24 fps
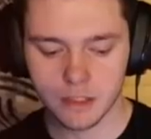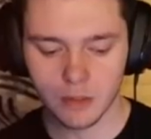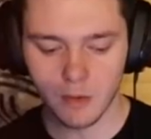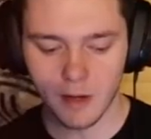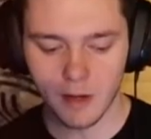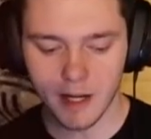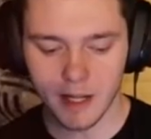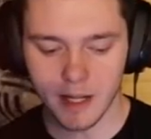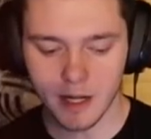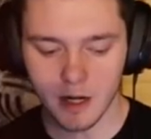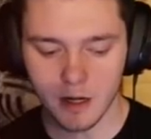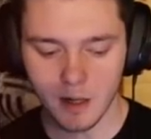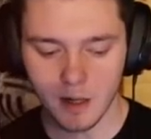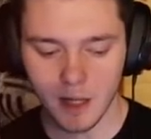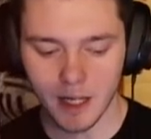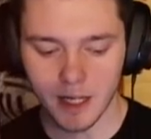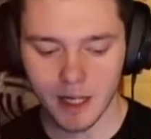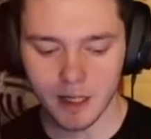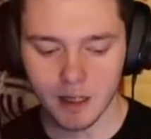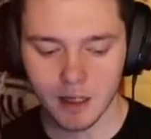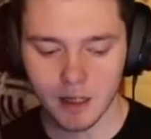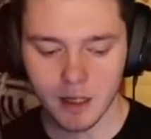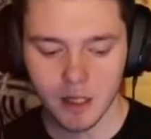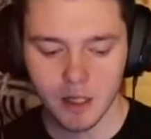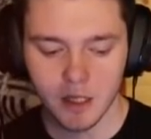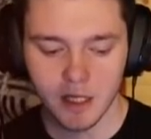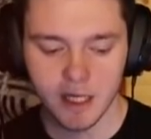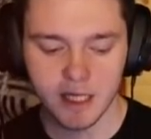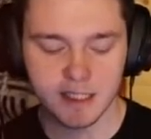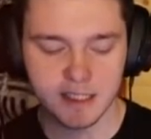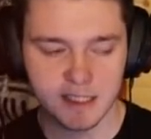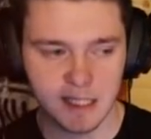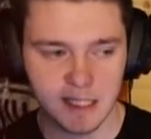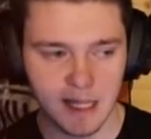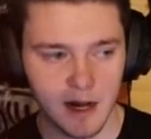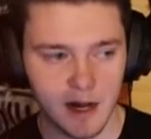right here, like, he's
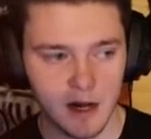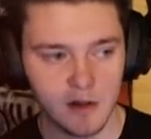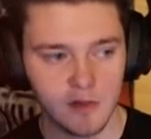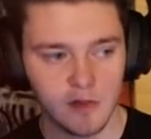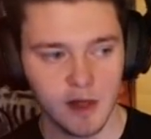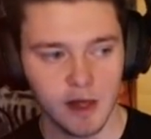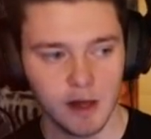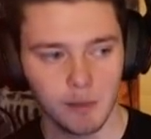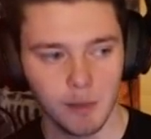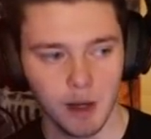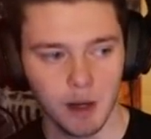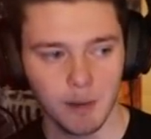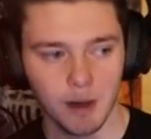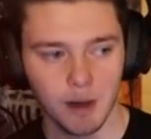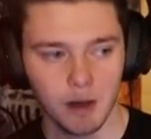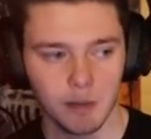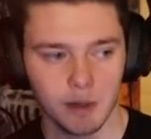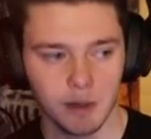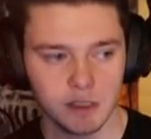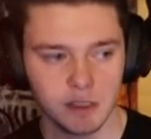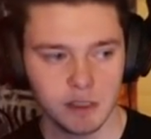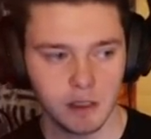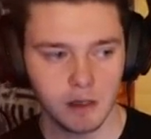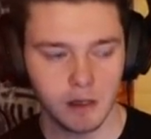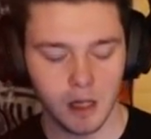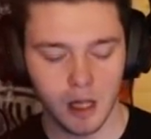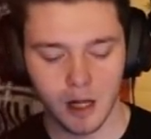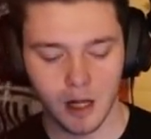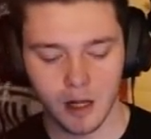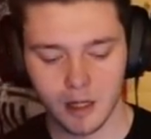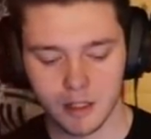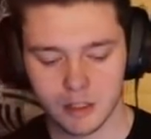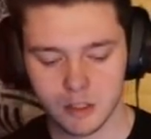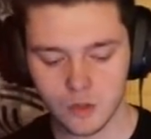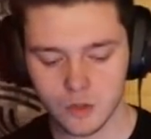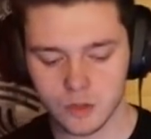scared that my Mega Man's going to lock
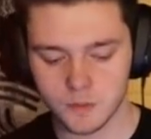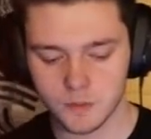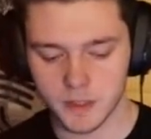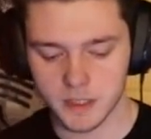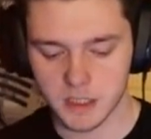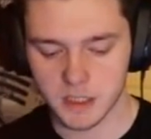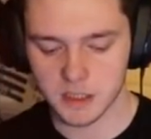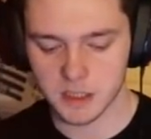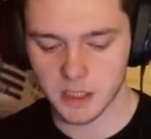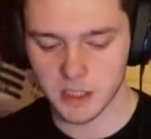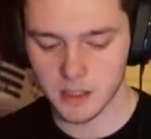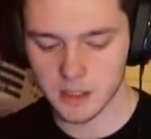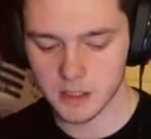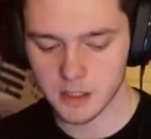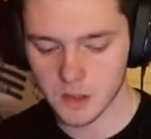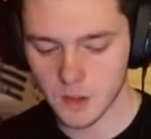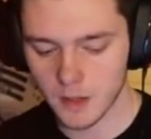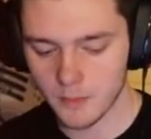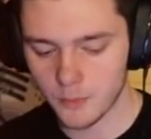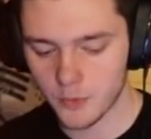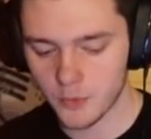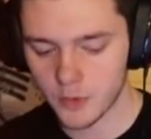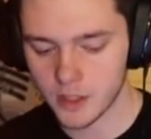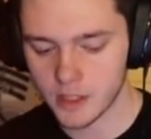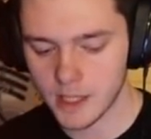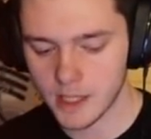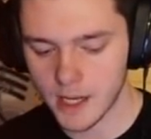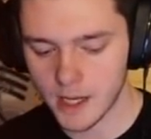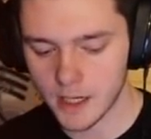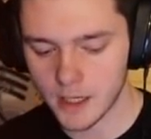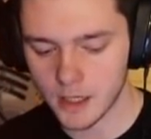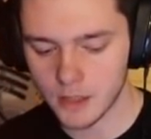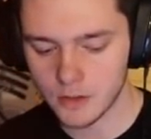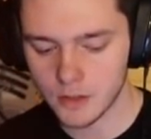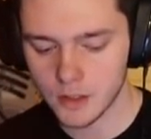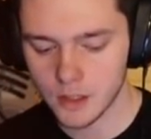onto his Musketeer, so I
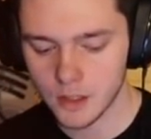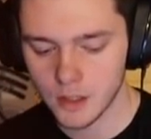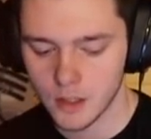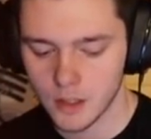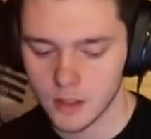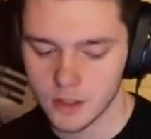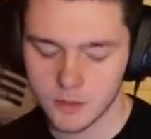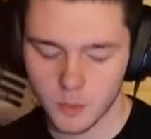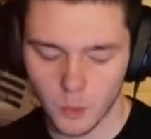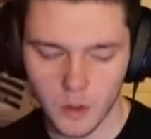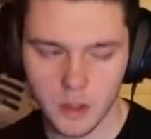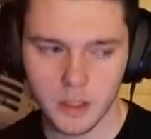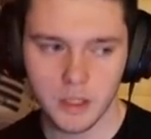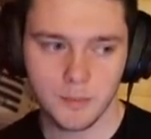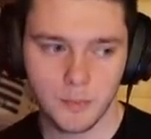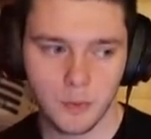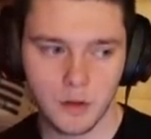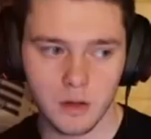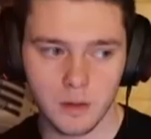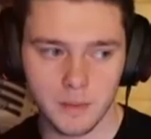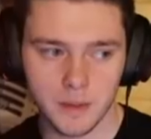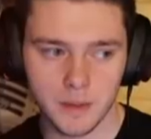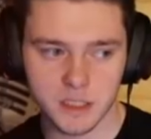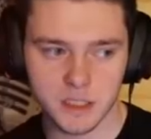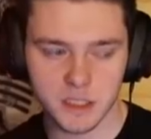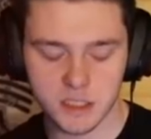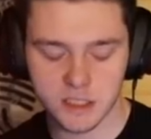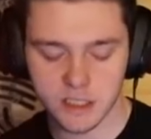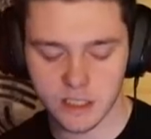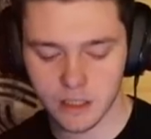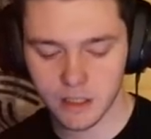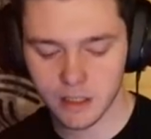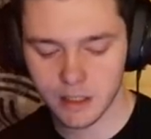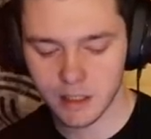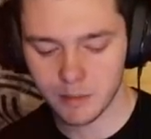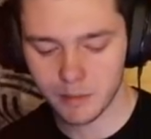pre-NATO'd. Wanted to pull the
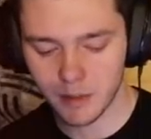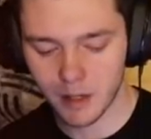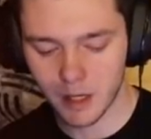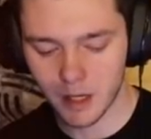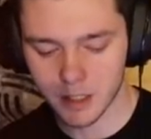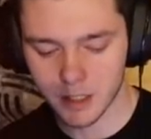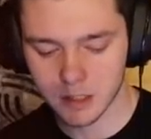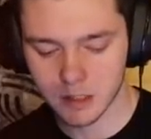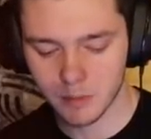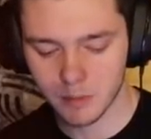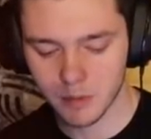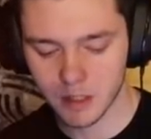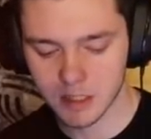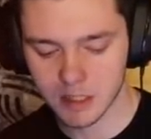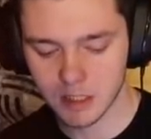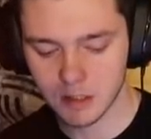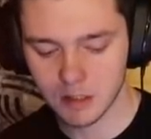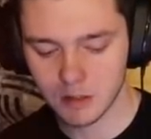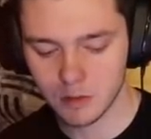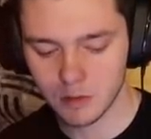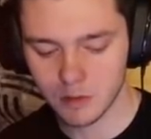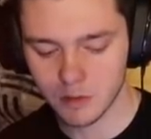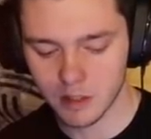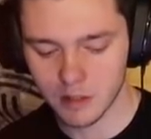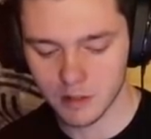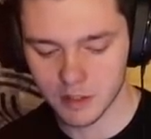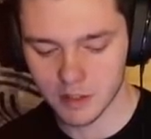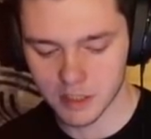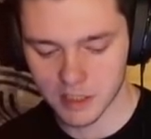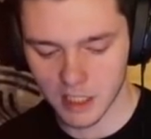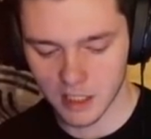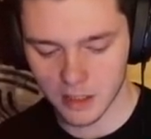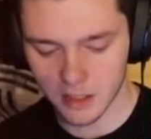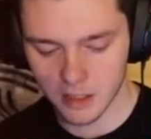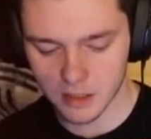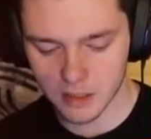Musketeer in, but also because I knew it would kill the
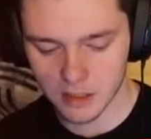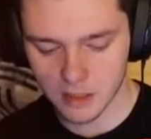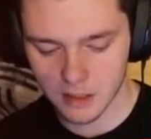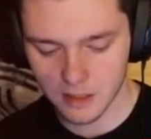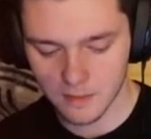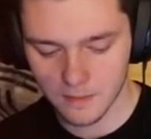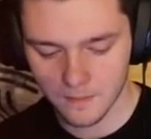Skellies.